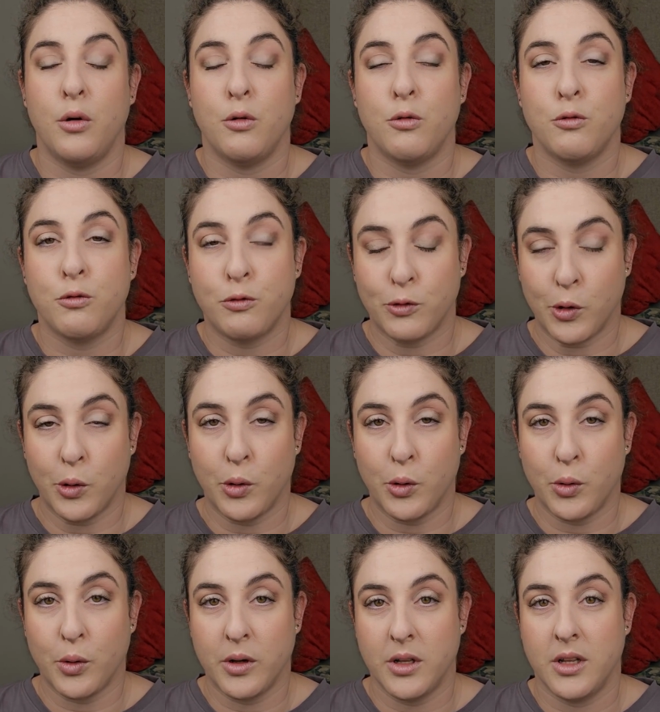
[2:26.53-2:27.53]

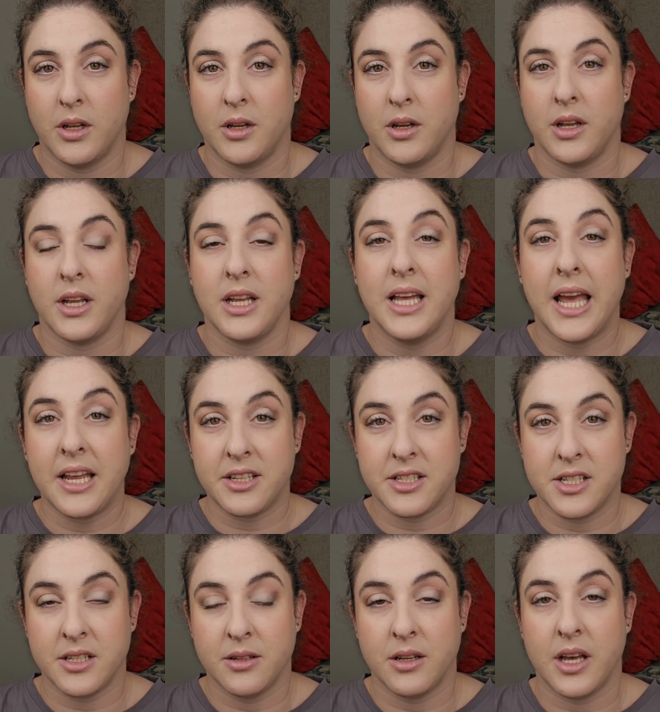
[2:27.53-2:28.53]
for
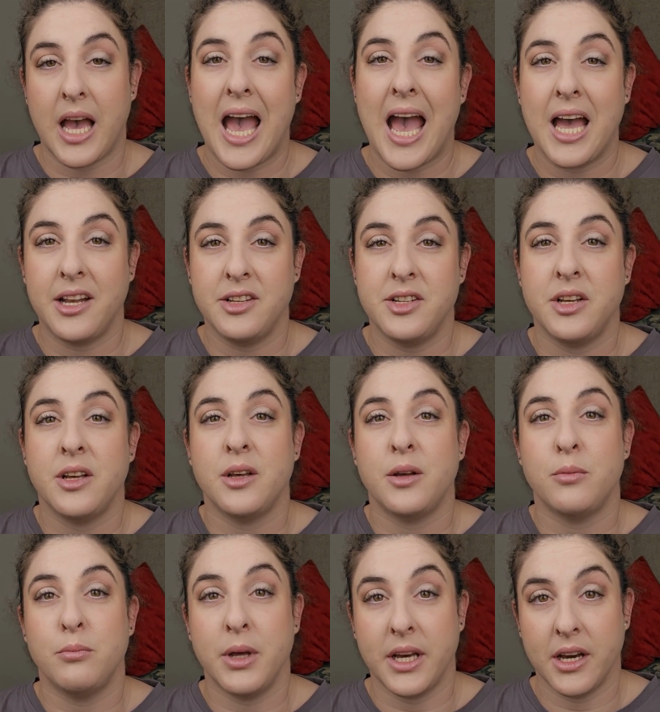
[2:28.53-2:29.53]
get and
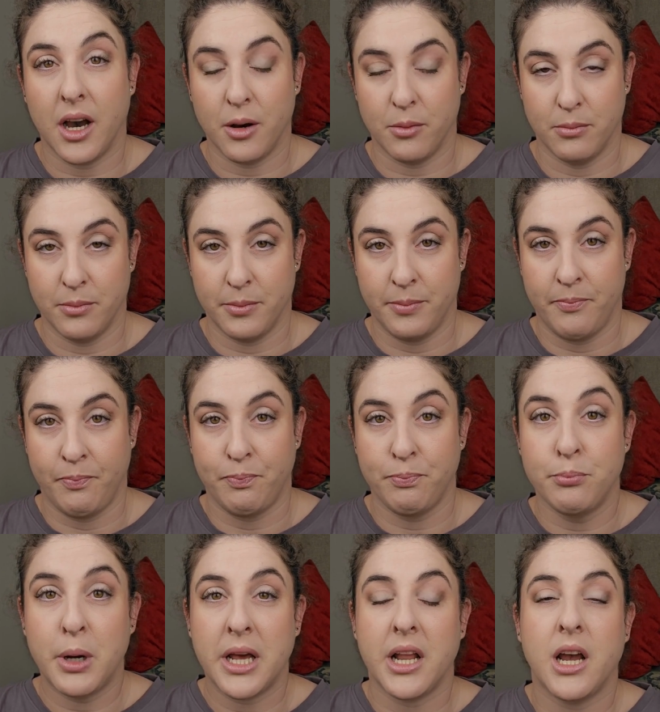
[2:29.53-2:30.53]
become.
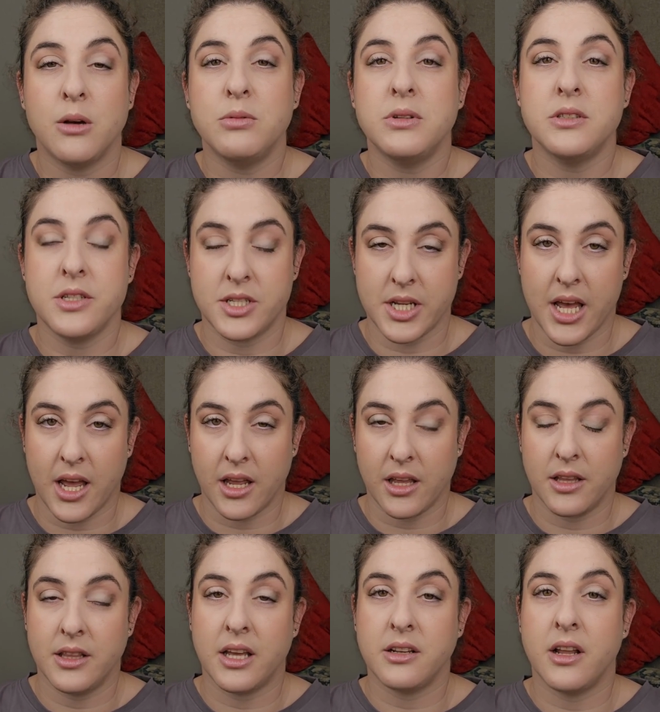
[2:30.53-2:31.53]
But I will say
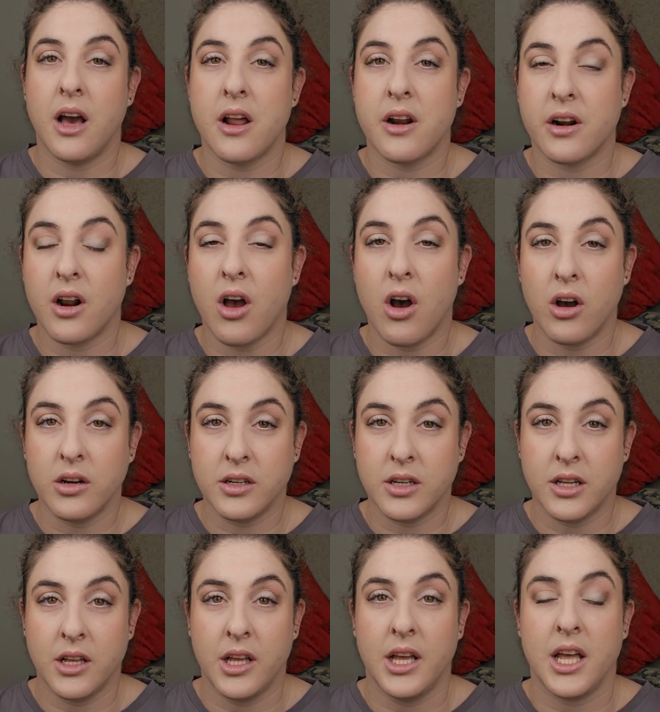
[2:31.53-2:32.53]
that raak
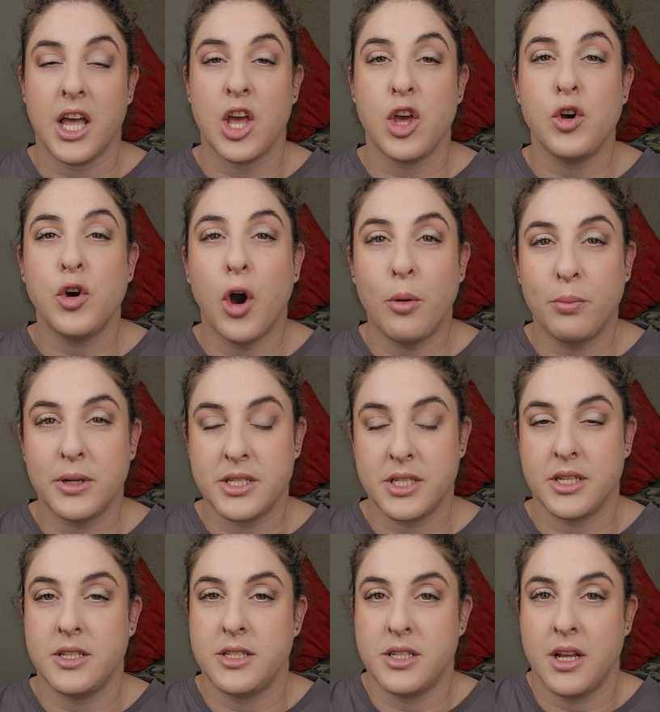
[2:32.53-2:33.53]

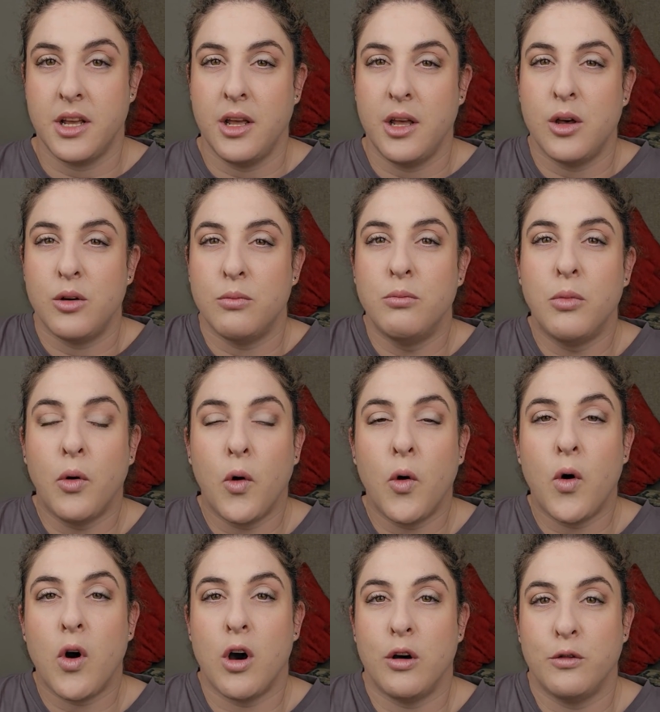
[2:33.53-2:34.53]
encompasses
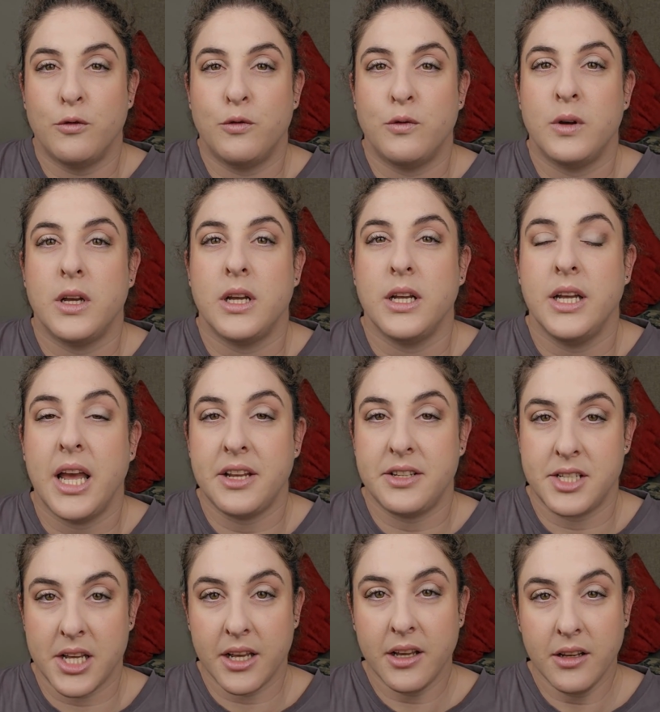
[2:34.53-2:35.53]
more of
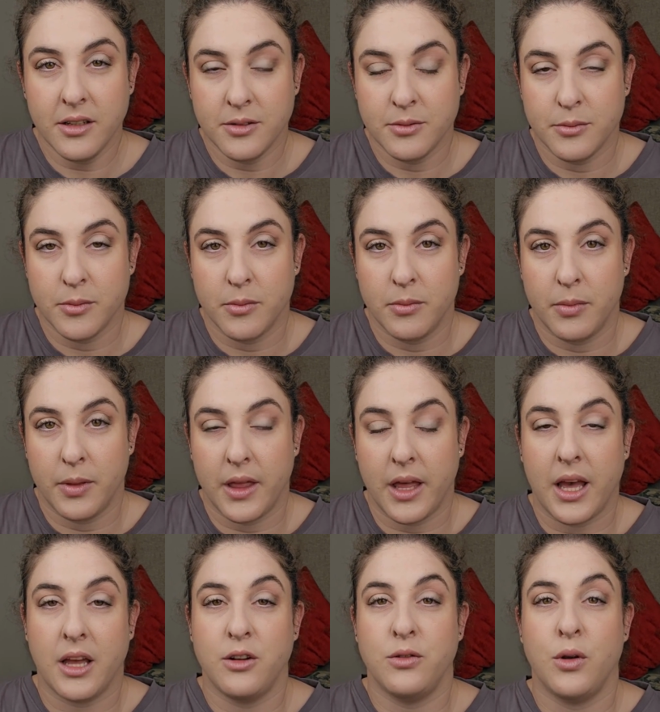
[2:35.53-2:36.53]
getting
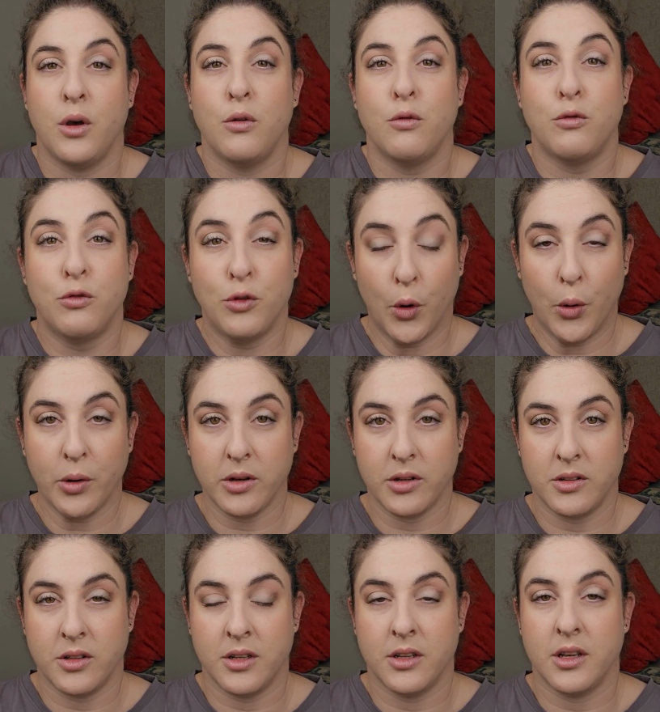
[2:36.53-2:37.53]
and word
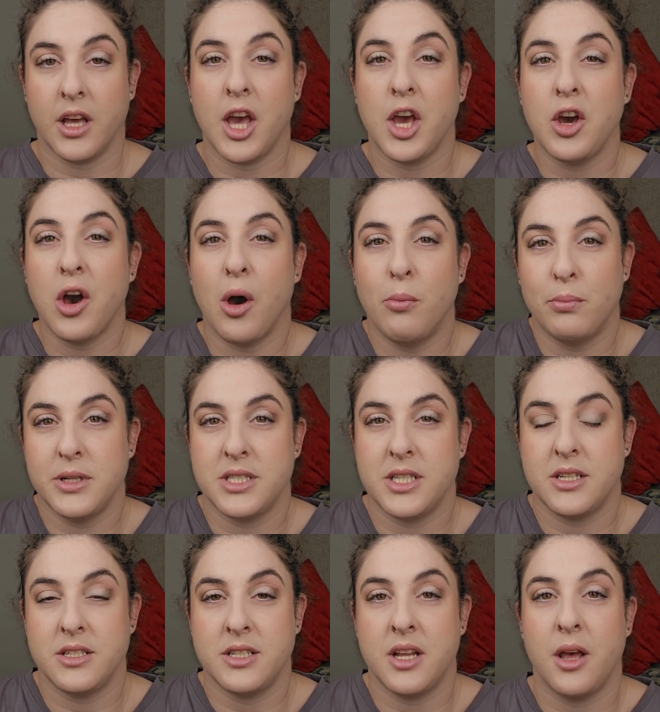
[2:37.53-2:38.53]

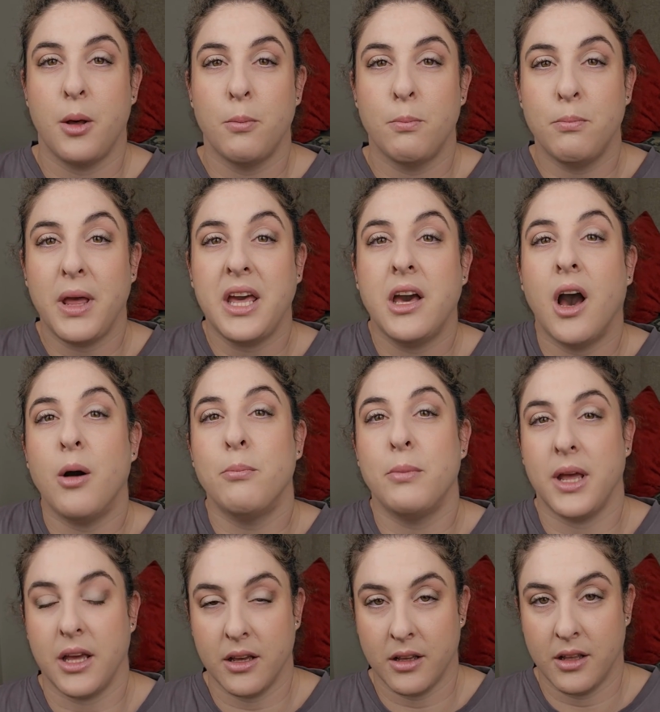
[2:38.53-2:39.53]
encompasses
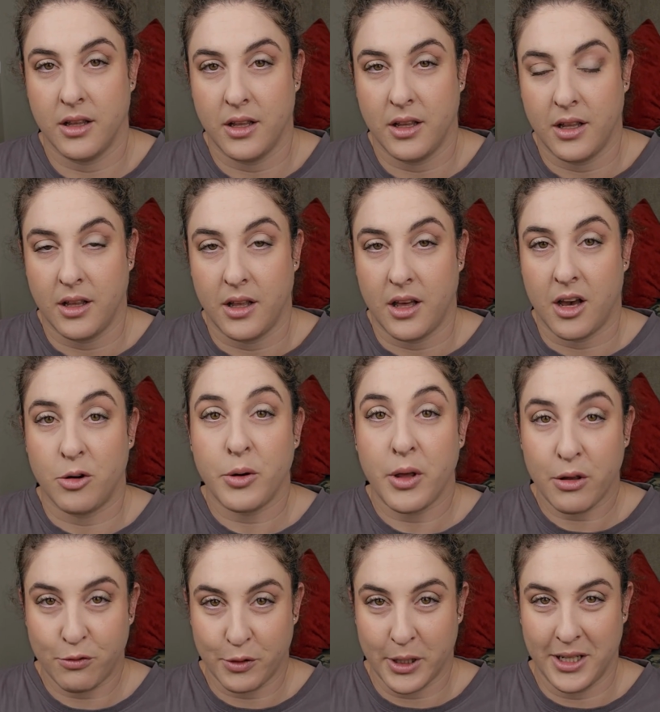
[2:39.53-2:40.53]
becoming.
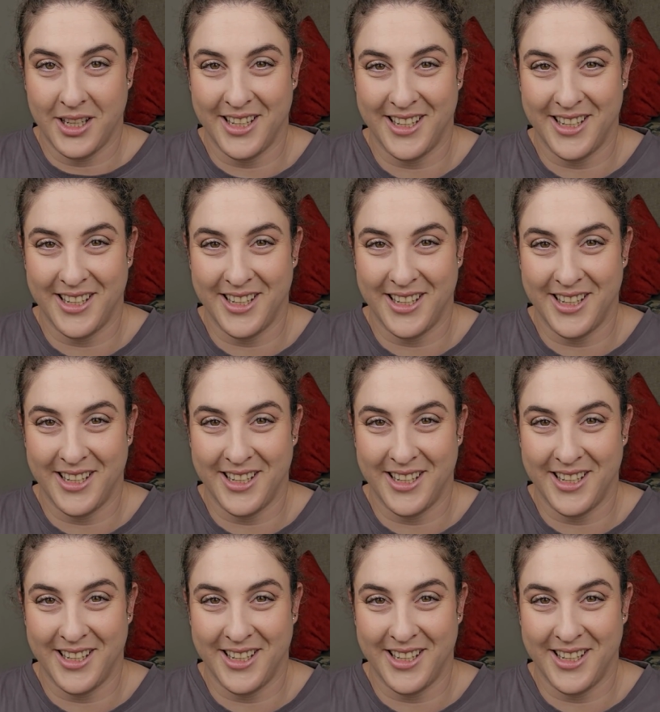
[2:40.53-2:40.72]
However,